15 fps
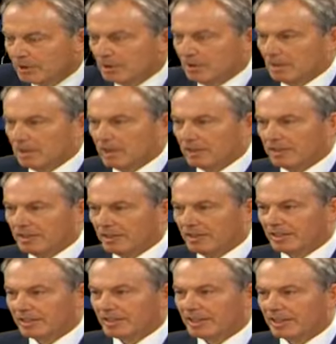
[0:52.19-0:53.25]
uh,
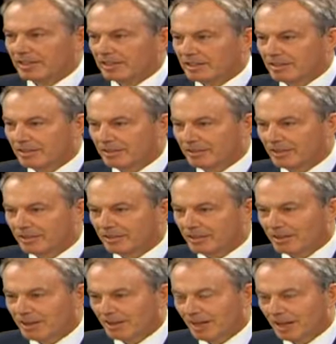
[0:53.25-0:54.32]
was in, in essence
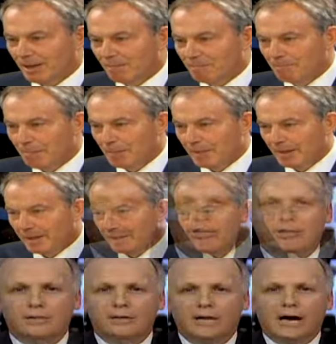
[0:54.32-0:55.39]
self executing.
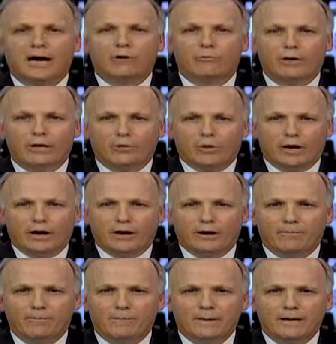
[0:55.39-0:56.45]
It did not
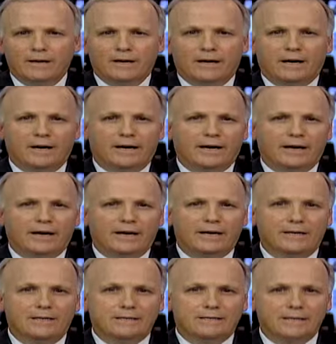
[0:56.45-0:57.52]
require uh,
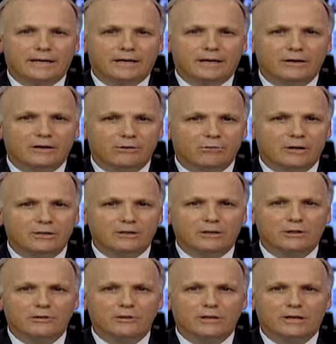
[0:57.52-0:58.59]
a second
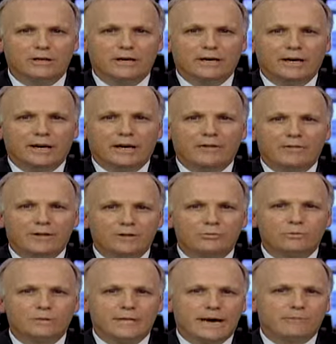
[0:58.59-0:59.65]
resolution. And
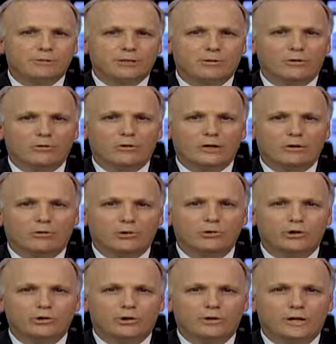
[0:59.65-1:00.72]
this was absolutely
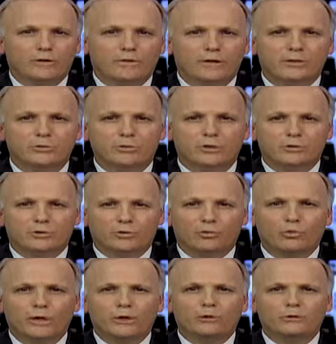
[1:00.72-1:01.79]
crucial, and this was the
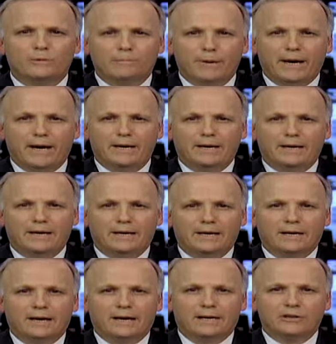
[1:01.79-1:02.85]
real debate
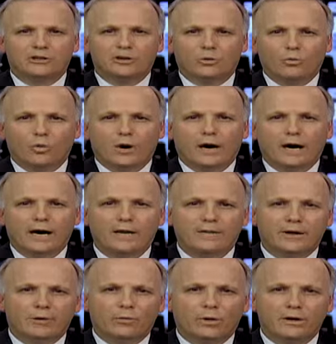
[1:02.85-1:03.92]
as to why there